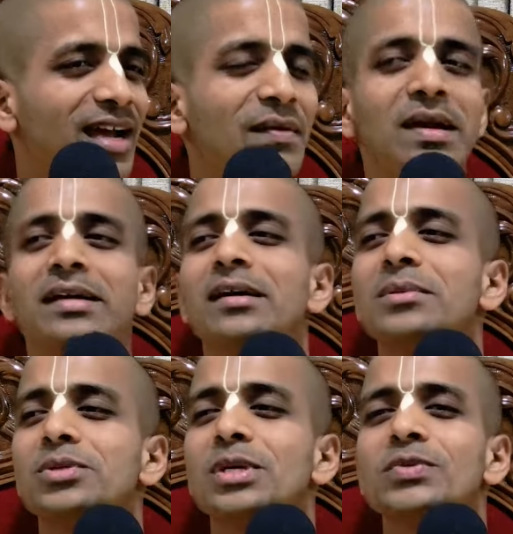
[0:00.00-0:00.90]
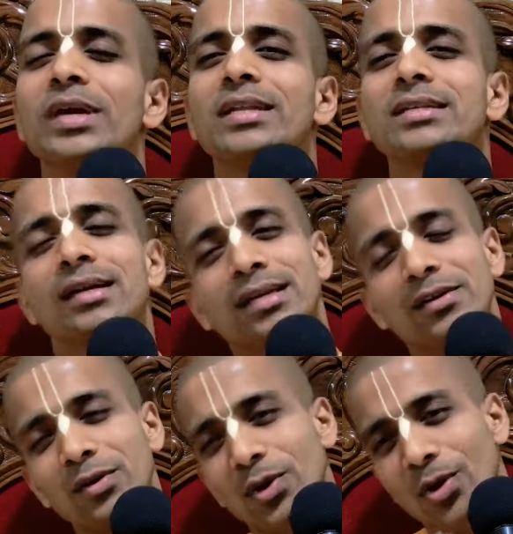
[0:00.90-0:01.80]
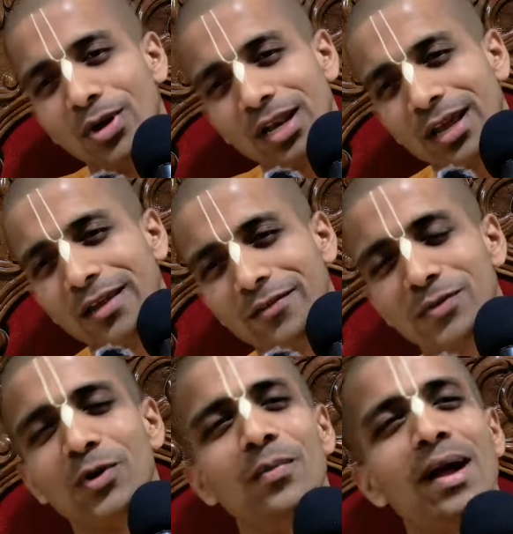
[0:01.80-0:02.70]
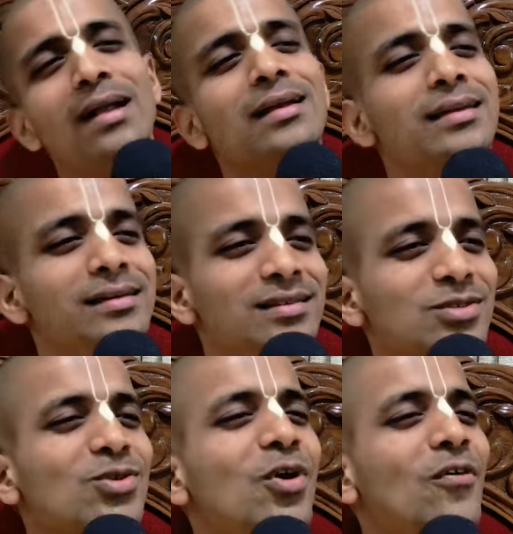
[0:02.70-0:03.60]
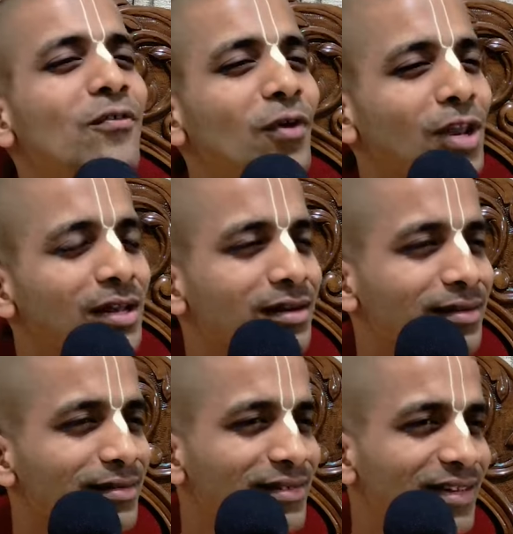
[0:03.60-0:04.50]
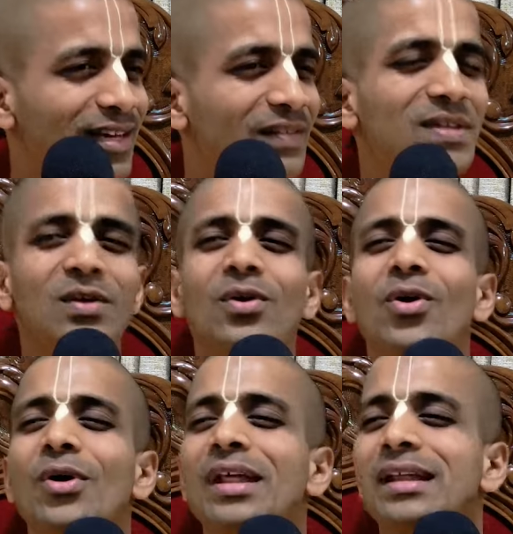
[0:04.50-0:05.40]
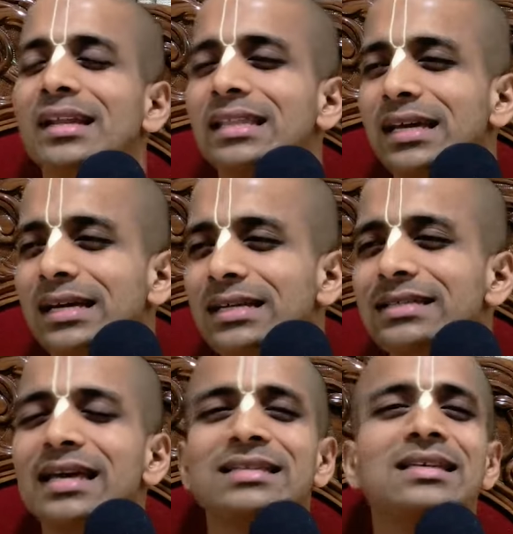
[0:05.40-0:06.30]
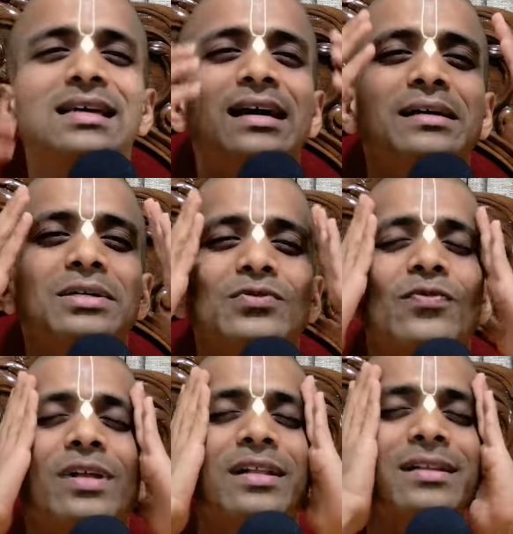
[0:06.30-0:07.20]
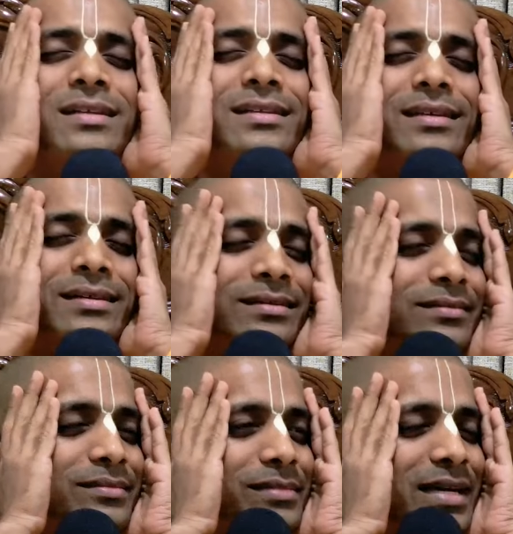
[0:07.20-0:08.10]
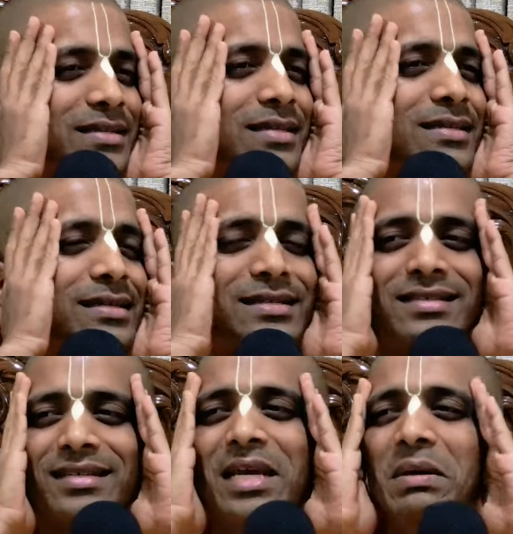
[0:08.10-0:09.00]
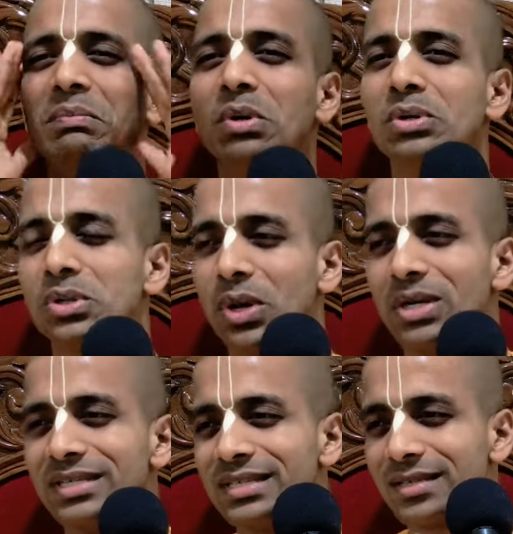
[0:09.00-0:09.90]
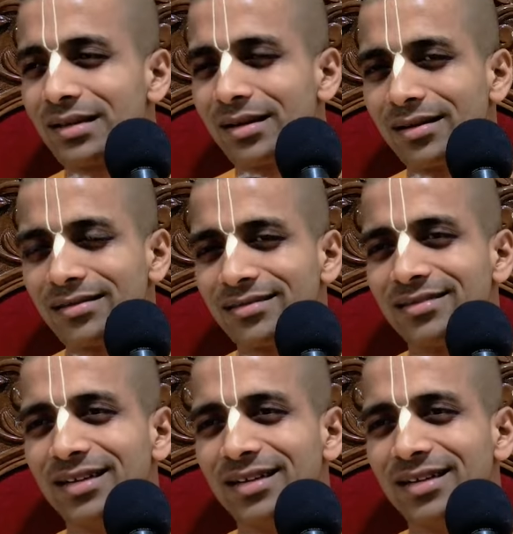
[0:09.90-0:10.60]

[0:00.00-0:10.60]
And when it comes to us, we are stuck in our own life so badly, so fallen, with our own anartha, sex desires filled in the existence, both gross and subtle.